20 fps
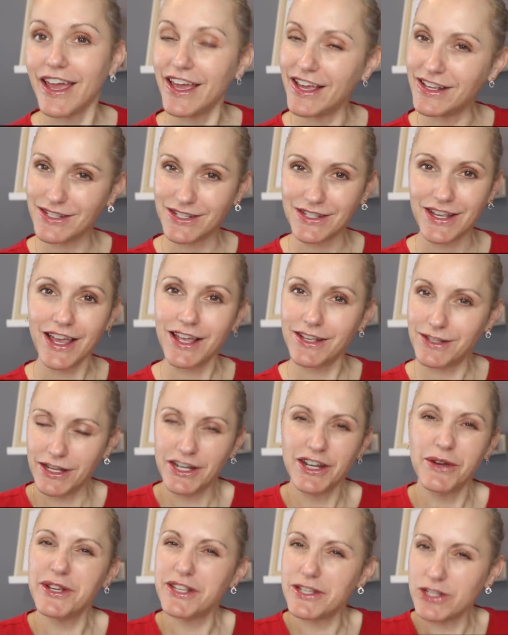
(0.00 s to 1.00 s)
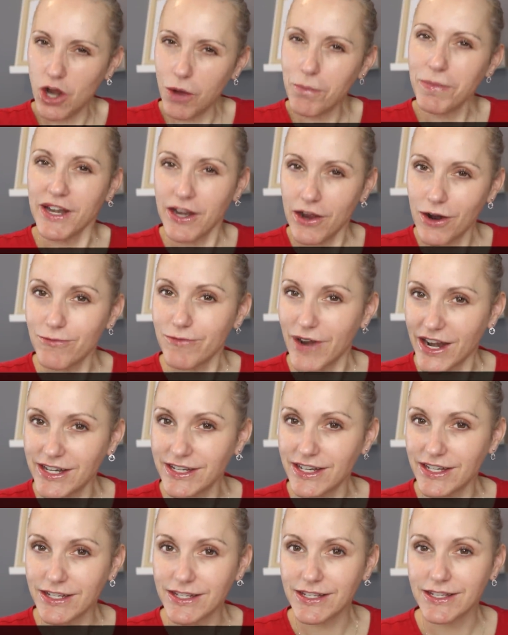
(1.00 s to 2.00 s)
It's not been
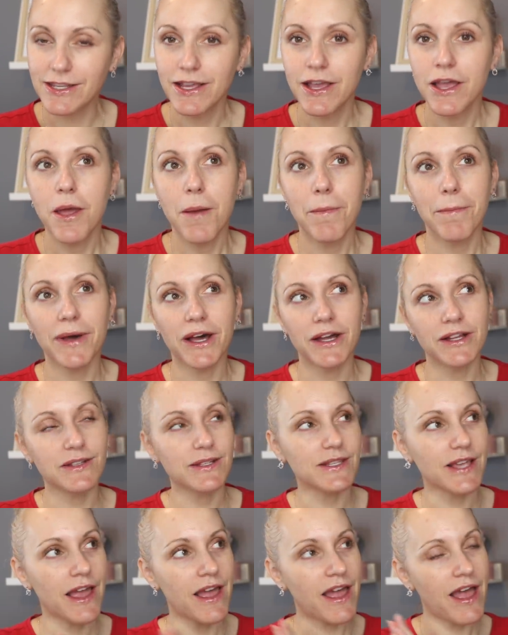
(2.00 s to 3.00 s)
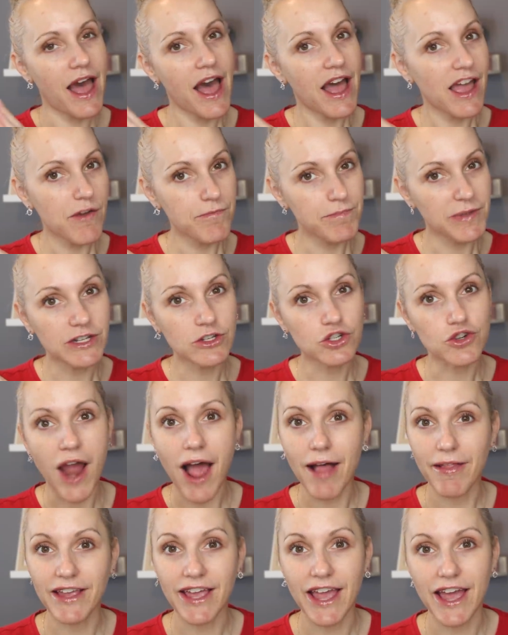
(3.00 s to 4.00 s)
horrendous, but I have been
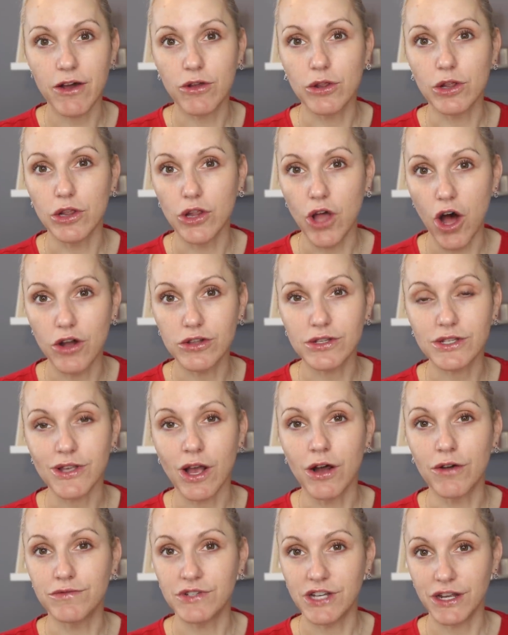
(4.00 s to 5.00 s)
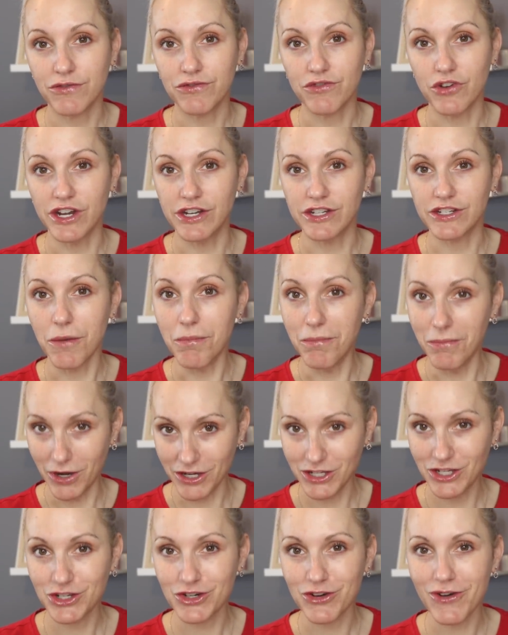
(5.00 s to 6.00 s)
trialing out lots of different
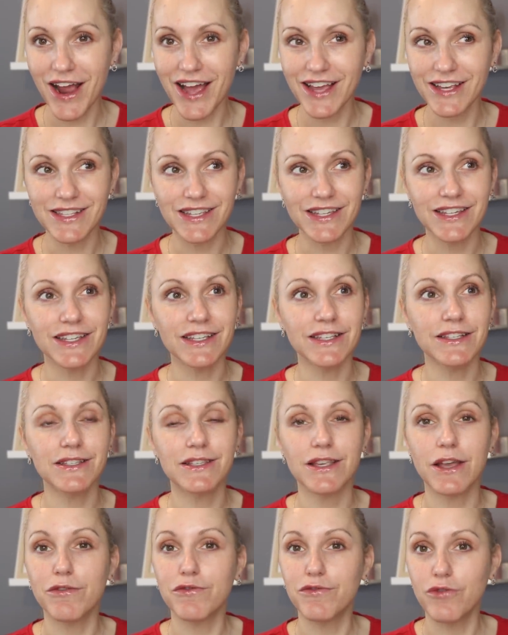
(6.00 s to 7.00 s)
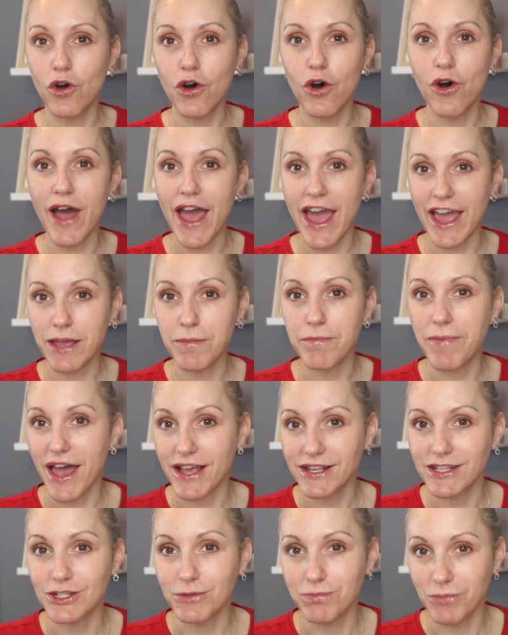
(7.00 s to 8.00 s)
moisturizers for a
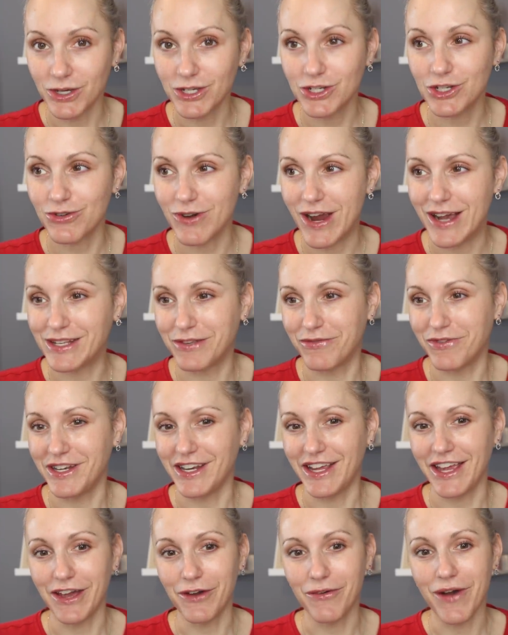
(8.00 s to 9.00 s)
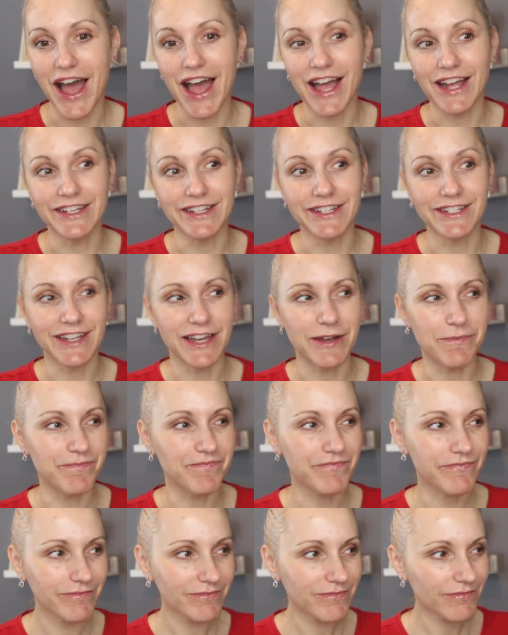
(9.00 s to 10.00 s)
best moisturizer video,
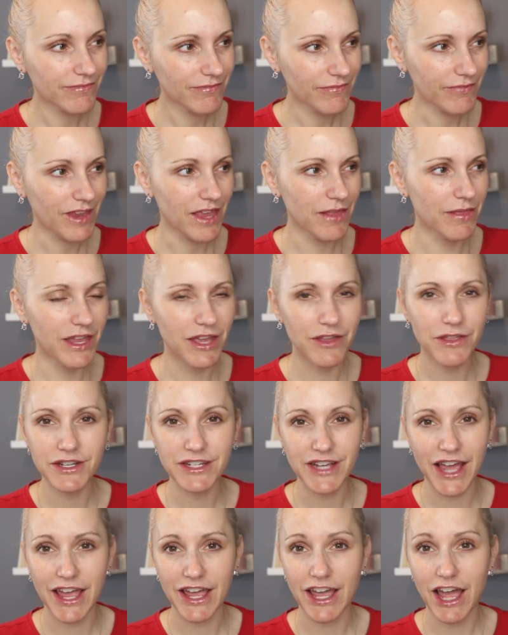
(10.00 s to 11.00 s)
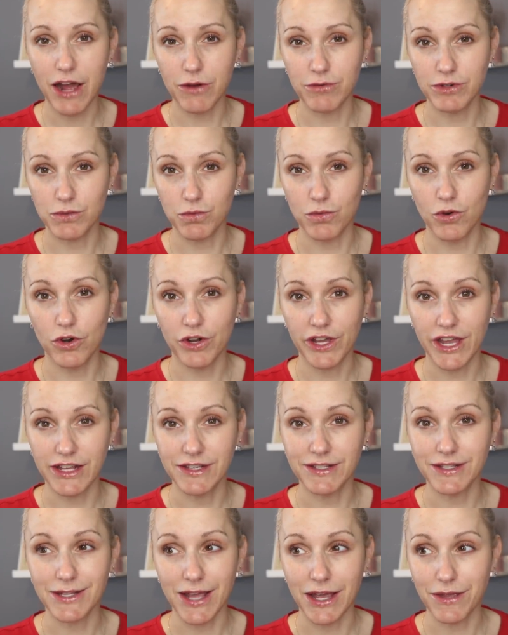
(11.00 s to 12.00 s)
and the other day I was
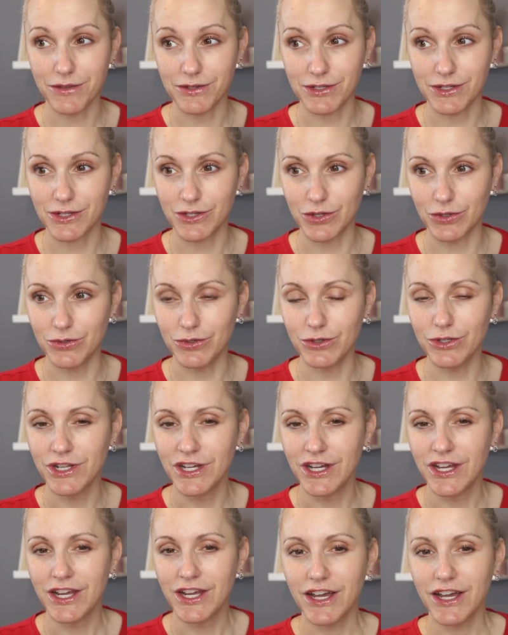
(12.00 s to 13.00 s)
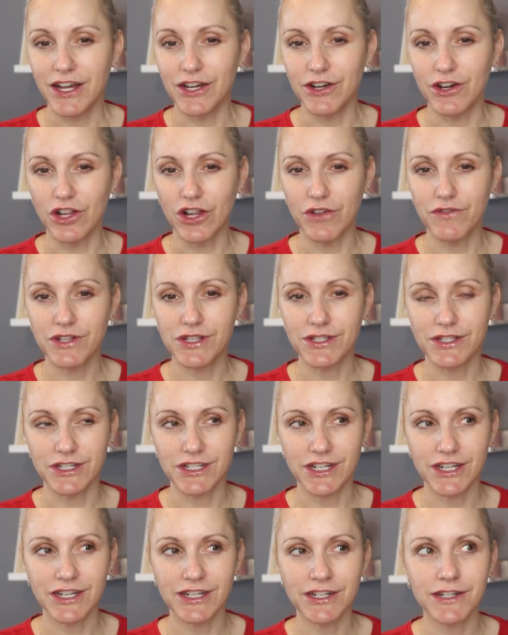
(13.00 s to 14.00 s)
walking Seth to school and all of a
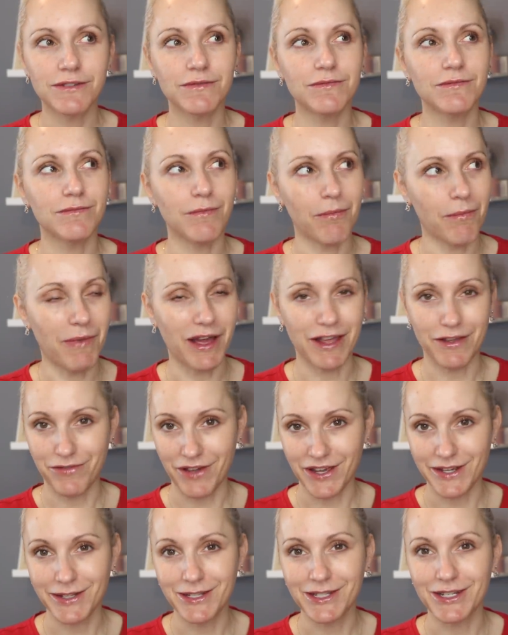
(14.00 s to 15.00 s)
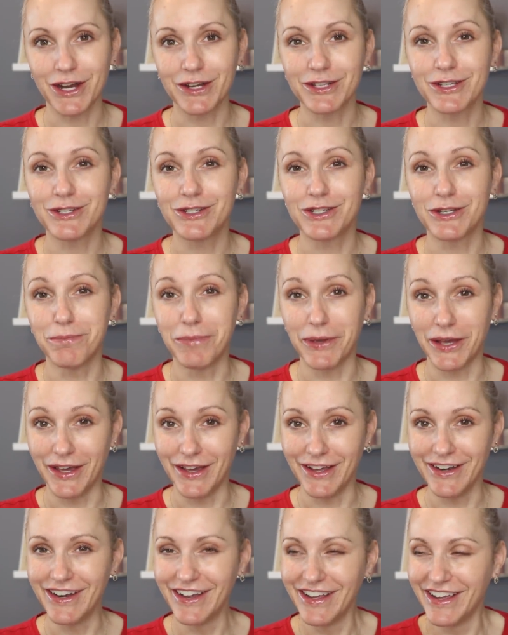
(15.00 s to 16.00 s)
sudden my face started to
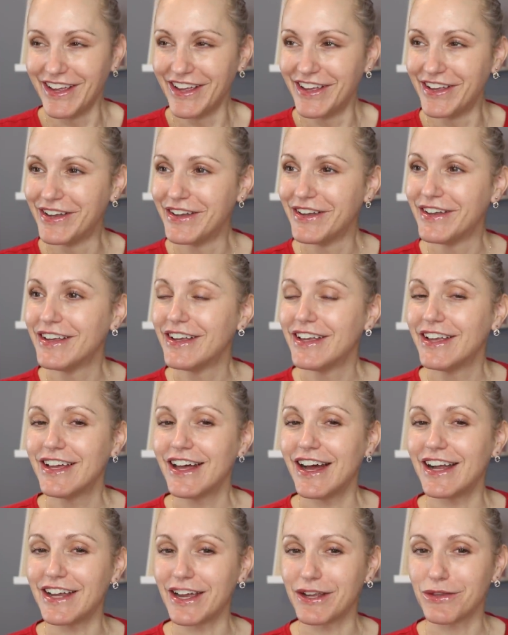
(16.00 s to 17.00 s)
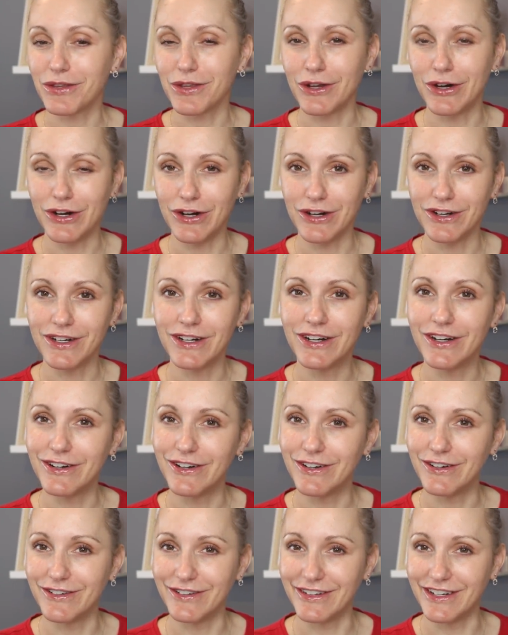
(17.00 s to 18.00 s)
burn and I thought,
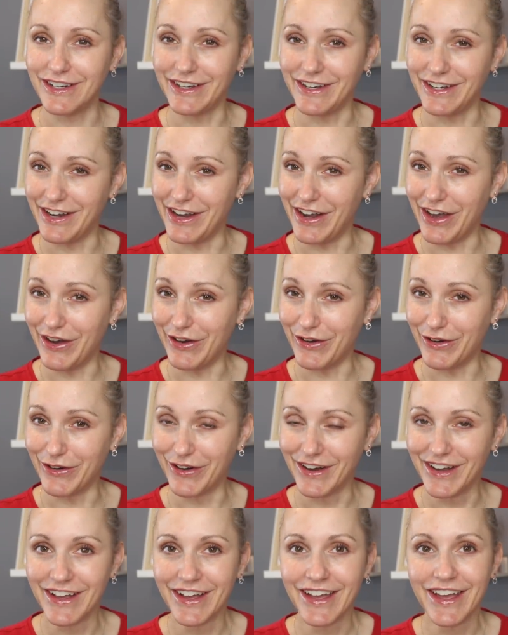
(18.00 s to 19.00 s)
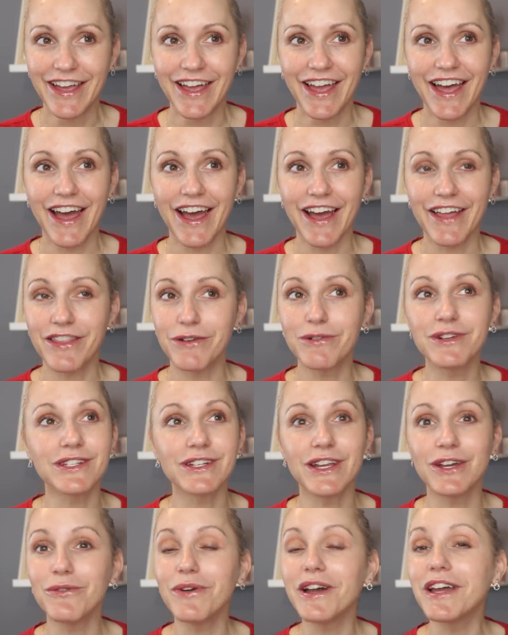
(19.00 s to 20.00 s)
oh no, and there was
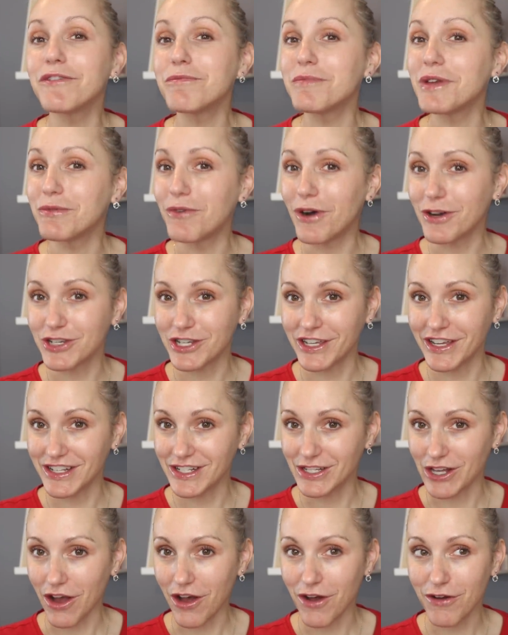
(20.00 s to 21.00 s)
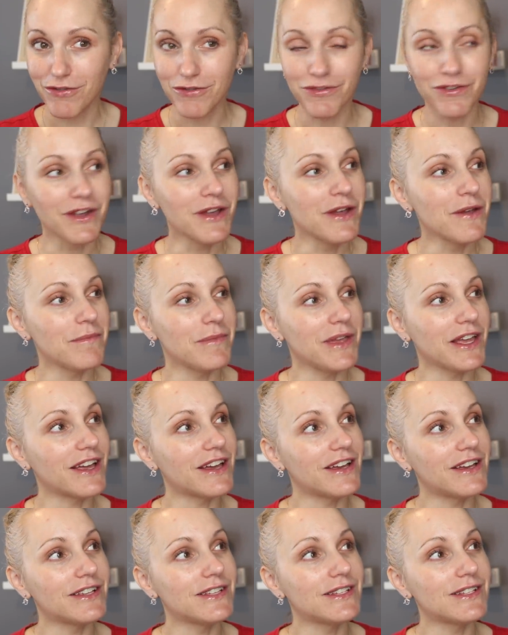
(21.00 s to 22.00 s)
no way of me washing it off
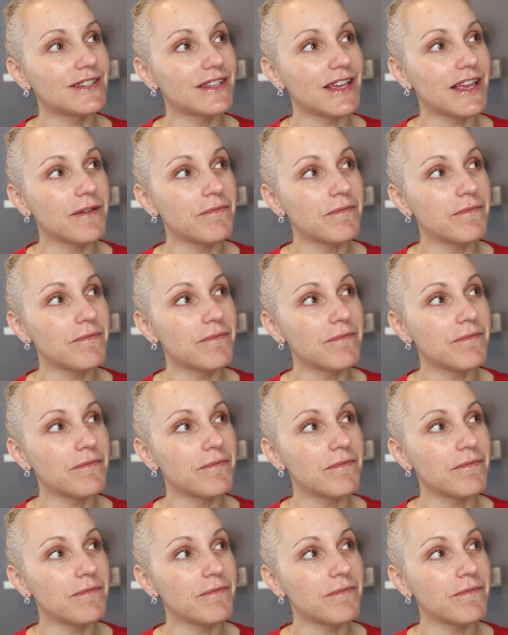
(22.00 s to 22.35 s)
because